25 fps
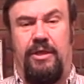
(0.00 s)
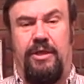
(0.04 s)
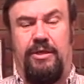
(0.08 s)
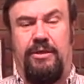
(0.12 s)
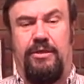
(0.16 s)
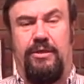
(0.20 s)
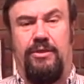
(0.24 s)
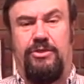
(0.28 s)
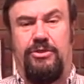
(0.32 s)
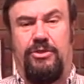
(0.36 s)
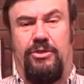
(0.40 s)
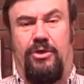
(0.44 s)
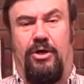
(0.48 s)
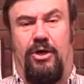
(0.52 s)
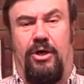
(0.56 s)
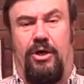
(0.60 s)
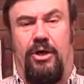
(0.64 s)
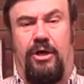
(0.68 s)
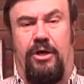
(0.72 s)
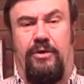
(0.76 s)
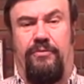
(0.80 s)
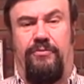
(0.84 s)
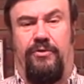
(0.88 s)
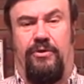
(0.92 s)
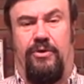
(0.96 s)
there's an
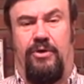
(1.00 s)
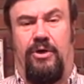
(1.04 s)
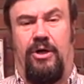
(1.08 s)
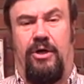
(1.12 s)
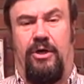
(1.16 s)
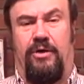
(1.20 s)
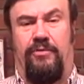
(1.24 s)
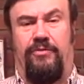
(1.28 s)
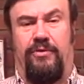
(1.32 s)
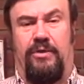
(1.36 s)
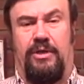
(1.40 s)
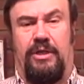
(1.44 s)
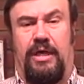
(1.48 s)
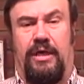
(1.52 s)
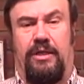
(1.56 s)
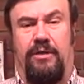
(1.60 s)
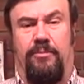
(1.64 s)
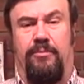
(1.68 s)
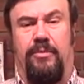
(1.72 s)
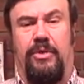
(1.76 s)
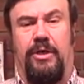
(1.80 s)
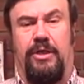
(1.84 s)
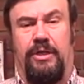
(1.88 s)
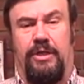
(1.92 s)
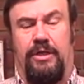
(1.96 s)
awful, awful lot of
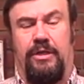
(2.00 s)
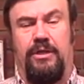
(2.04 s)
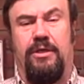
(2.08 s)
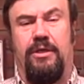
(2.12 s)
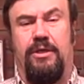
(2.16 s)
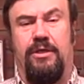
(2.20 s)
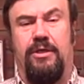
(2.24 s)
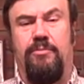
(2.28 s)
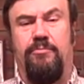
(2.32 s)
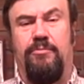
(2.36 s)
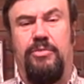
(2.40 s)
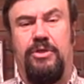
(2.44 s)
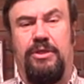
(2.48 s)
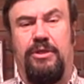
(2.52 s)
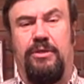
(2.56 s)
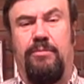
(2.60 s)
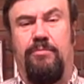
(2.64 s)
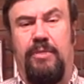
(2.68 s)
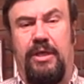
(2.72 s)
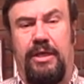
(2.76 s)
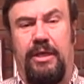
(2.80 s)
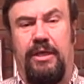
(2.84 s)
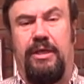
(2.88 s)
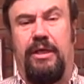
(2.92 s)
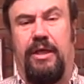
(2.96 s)
money being
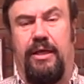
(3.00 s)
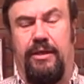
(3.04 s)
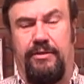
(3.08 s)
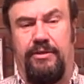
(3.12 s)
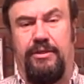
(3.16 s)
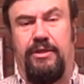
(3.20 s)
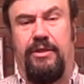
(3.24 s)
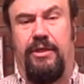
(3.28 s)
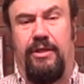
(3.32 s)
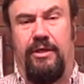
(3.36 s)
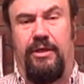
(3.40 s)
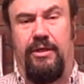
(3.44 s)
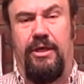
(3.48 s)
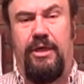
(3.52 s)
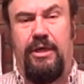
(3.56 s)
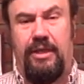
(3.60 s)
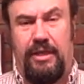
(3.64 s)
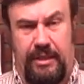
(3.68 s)
made out there,